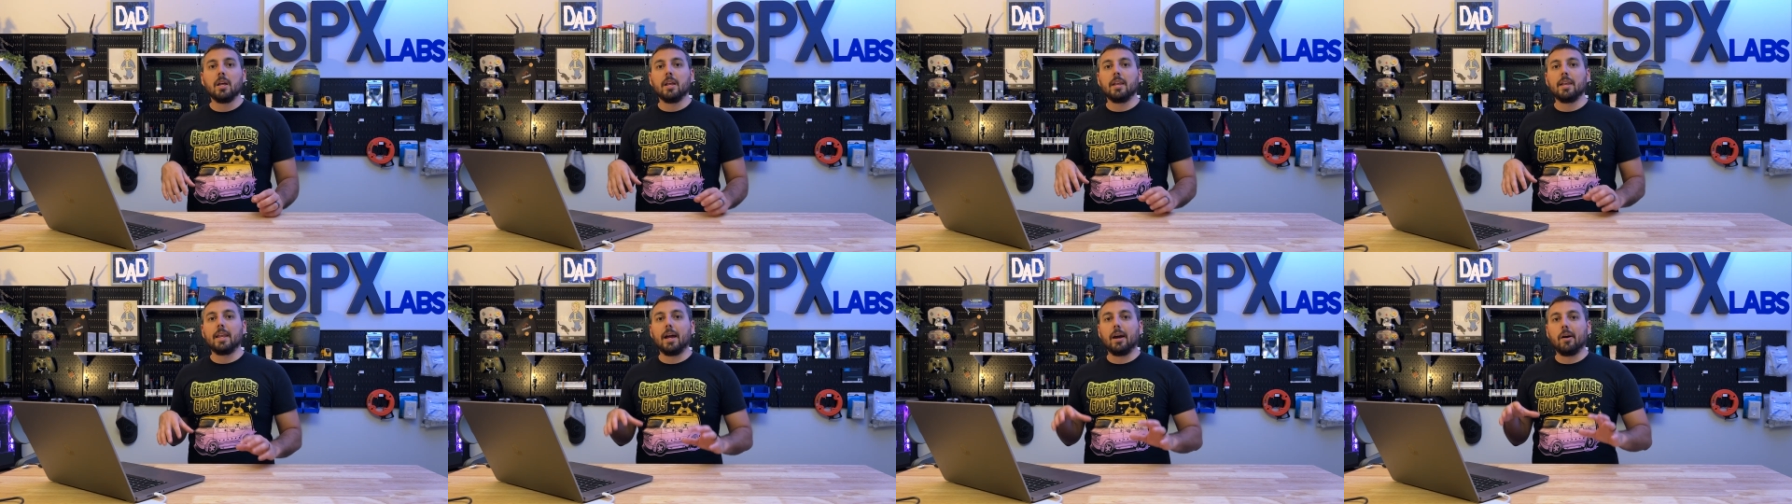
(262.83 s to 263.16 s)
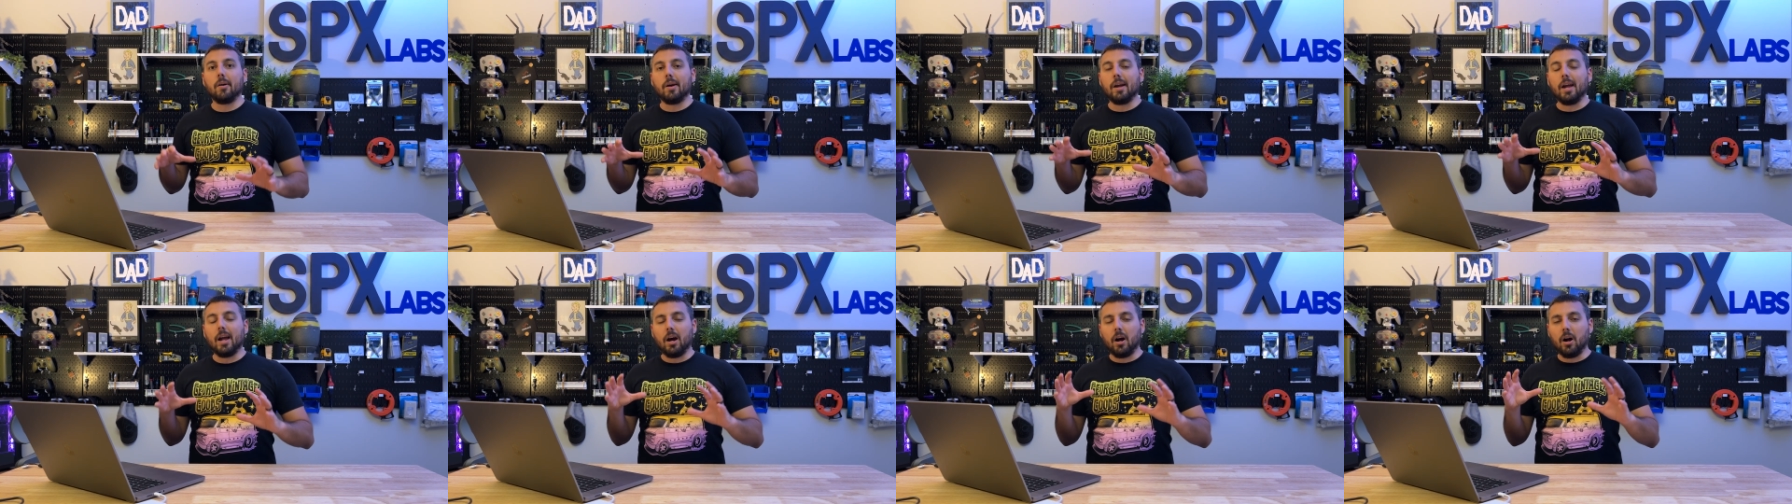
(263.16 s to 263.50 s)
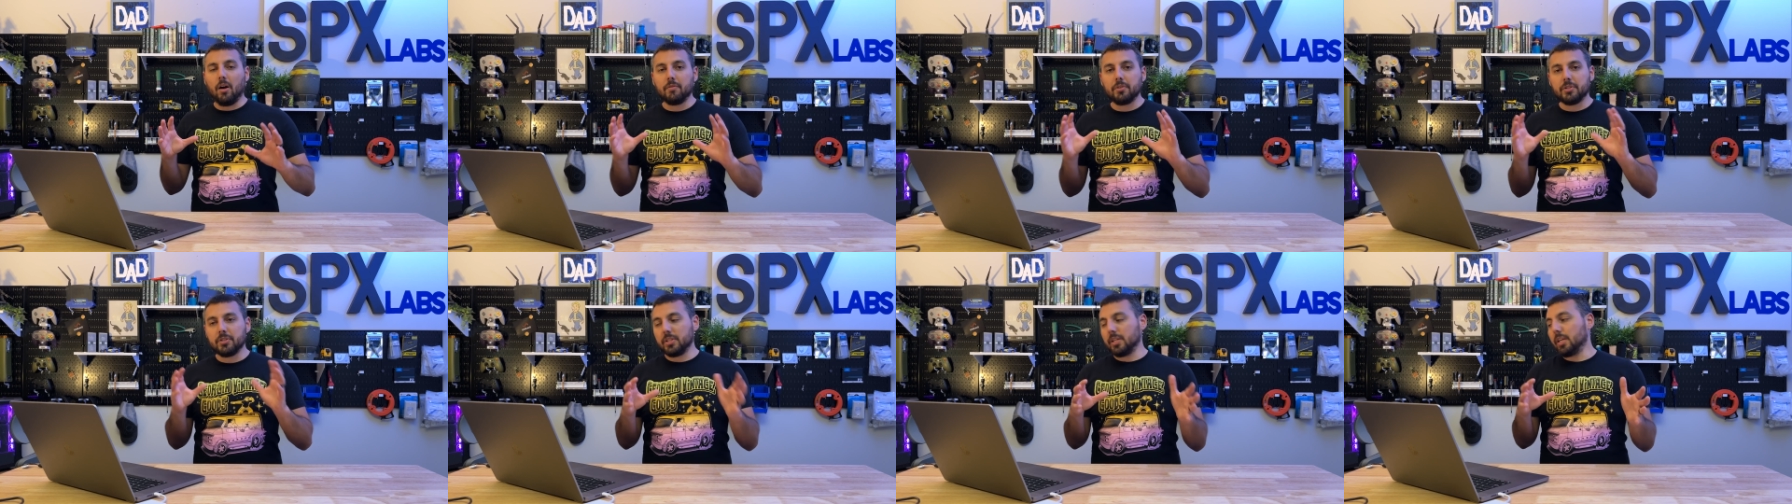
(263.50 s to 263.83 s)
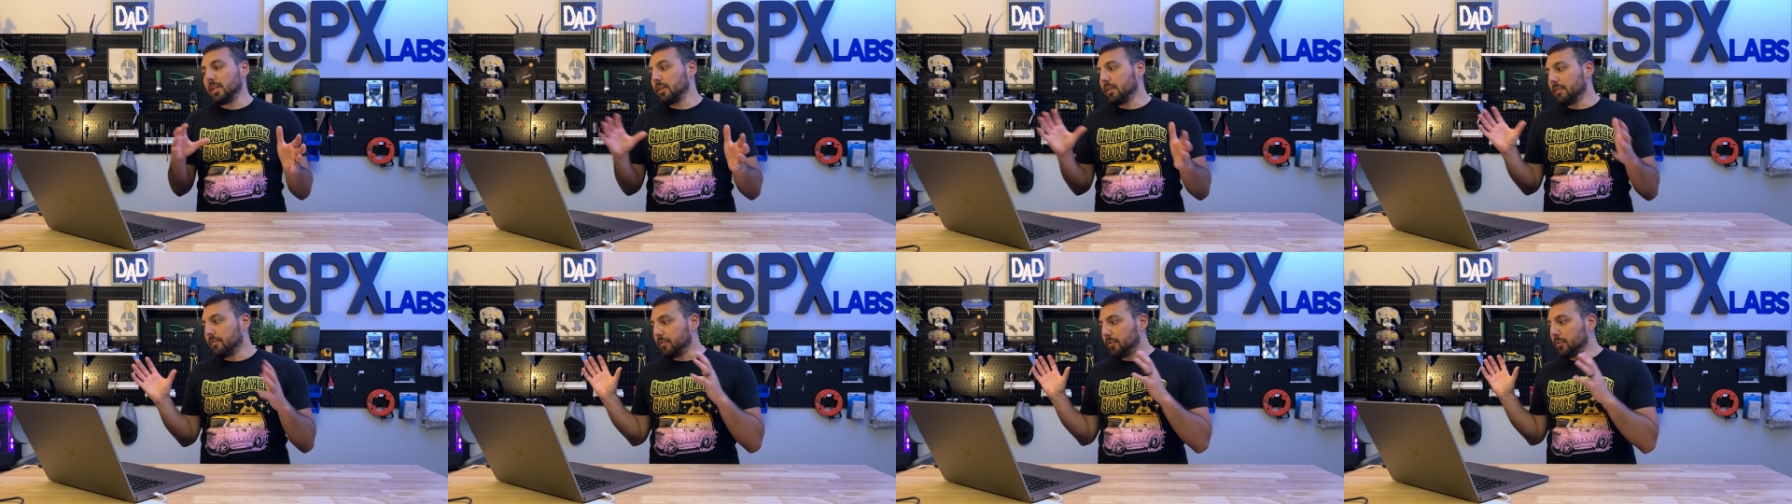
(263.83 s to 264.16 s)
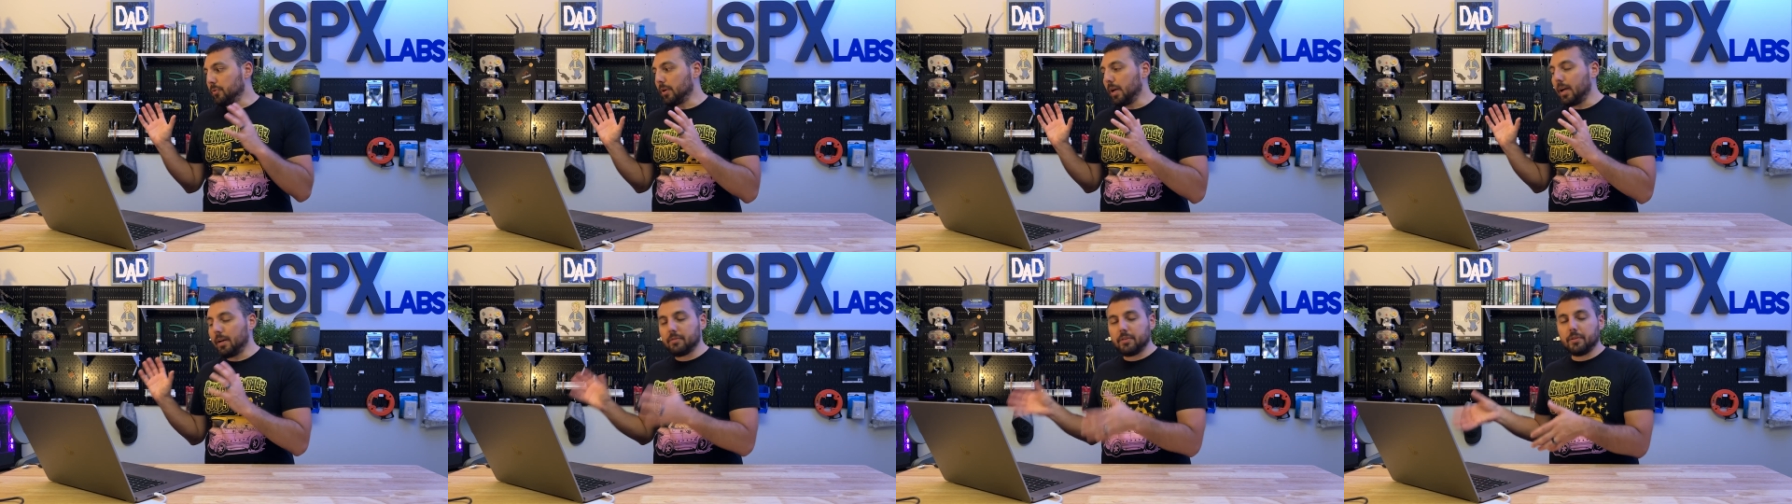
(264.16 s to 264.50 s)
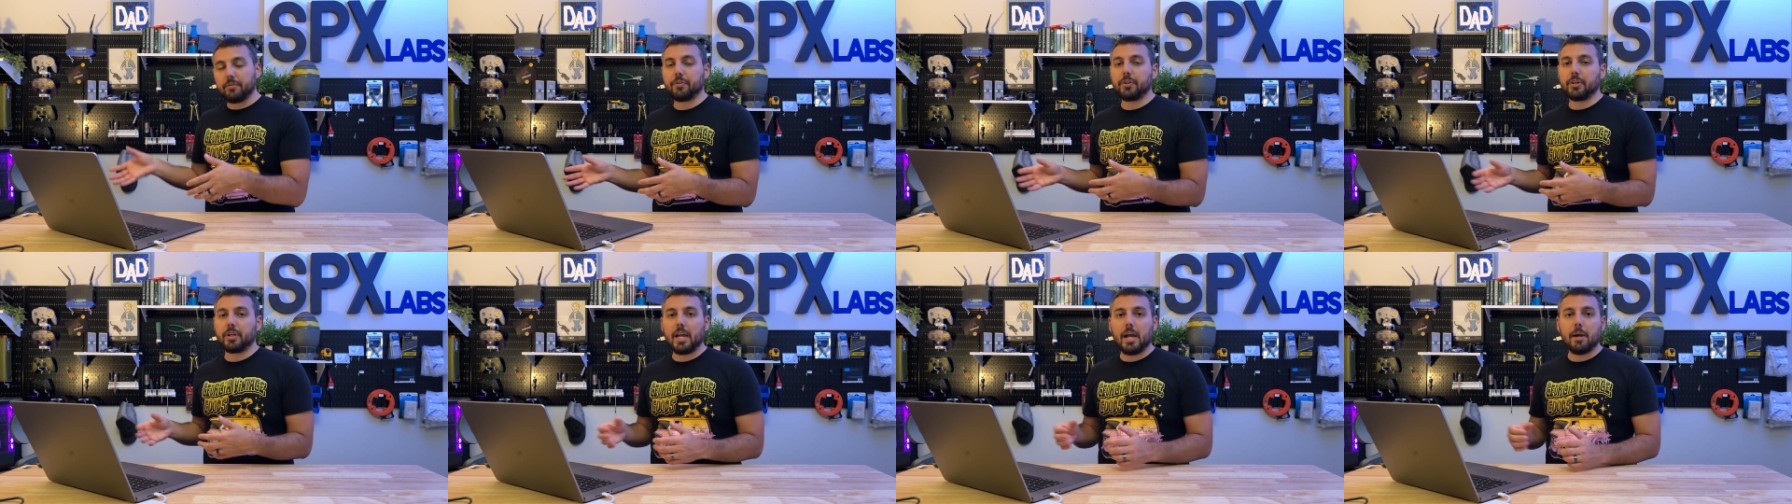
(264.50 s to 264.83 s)
Now, obviously, if you have
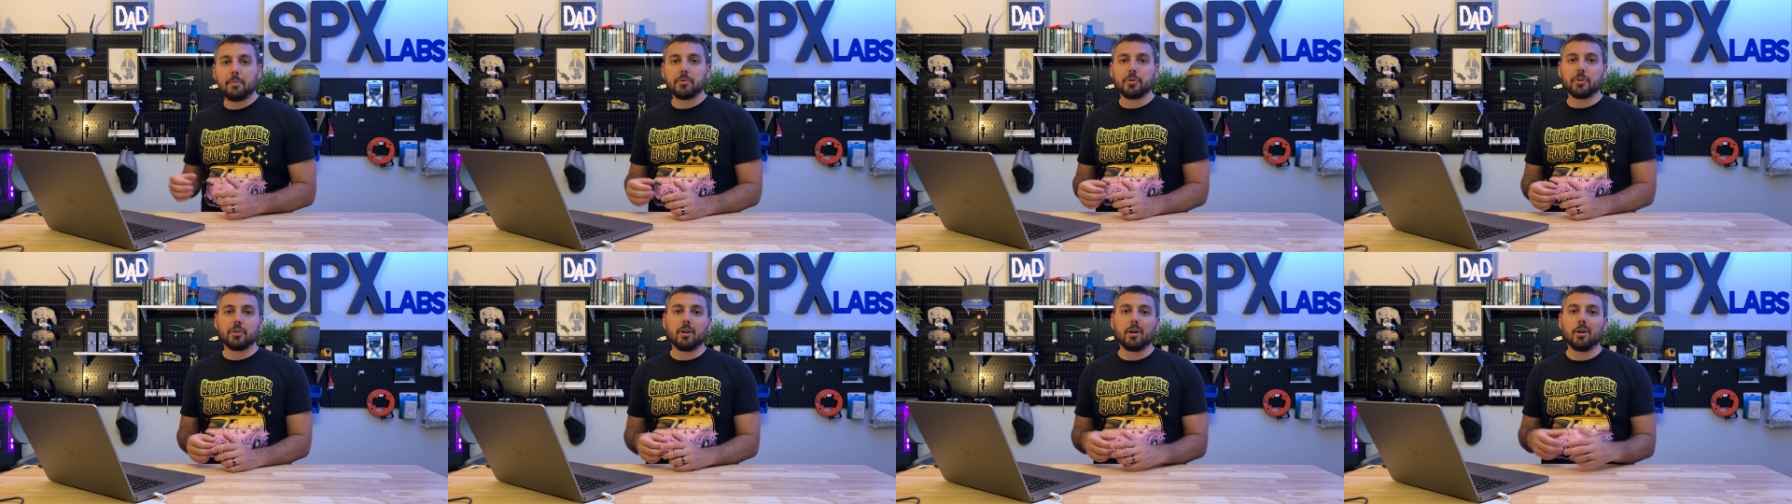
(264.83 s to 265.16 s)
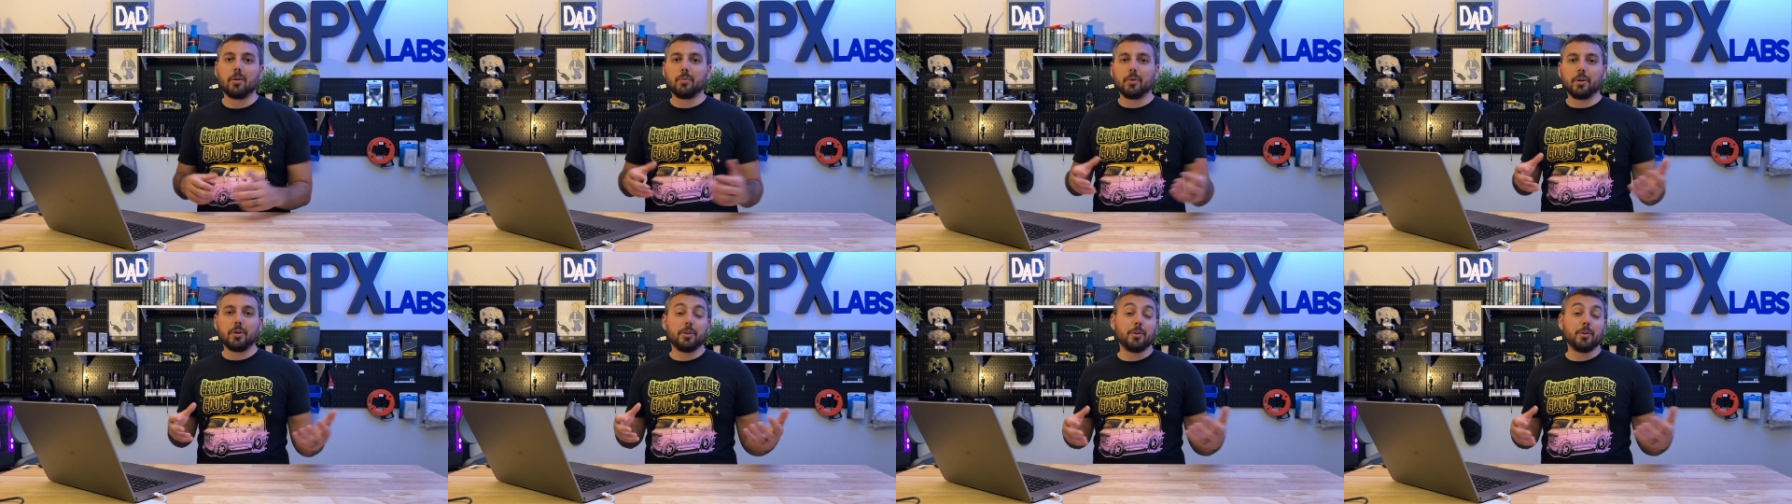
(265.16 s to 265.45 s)
different capture hardware,